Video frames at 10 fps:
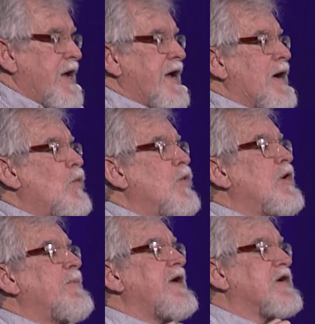It
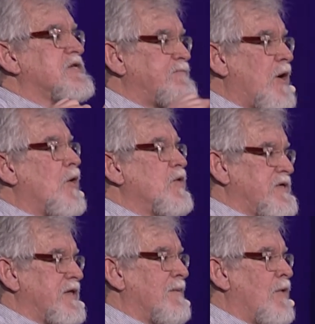will be exposed
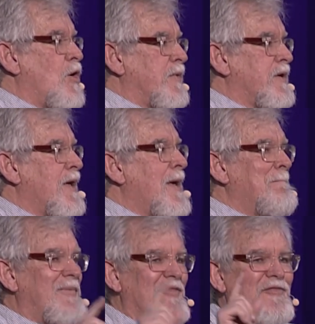in the moment,
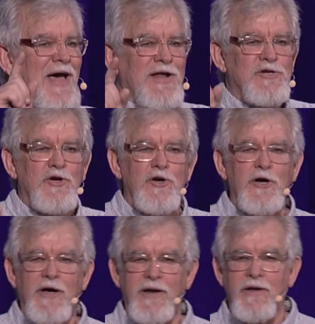but that's
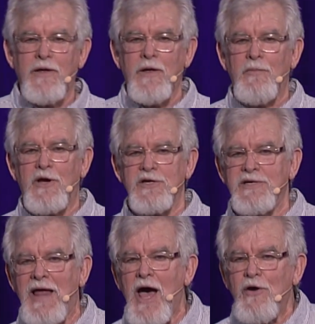good because
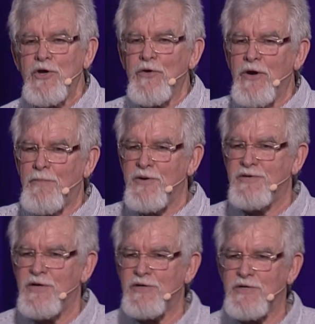now you're in a
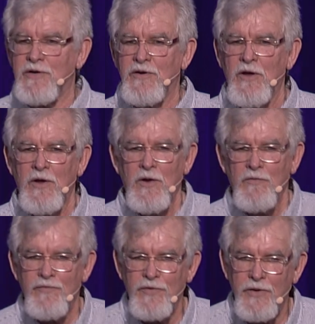position
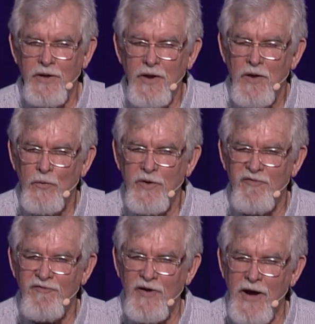for the
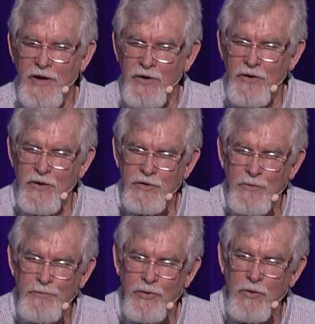refiner to
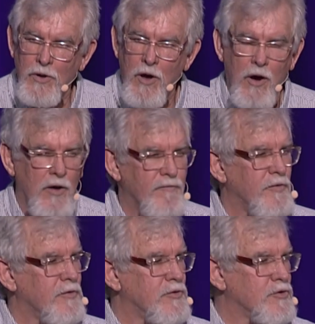pull off
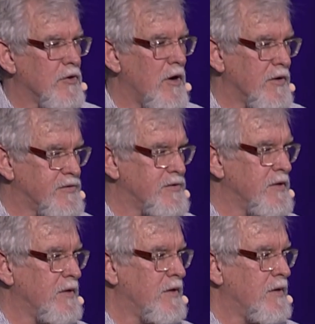the dross,
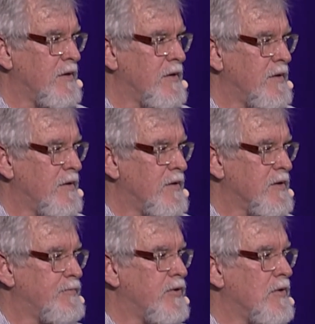
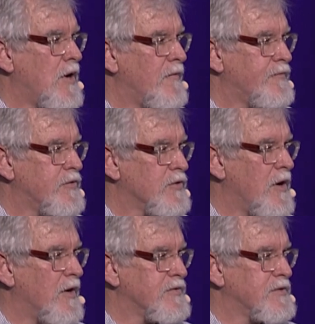to pull off the
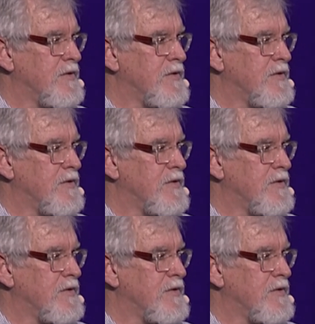dross.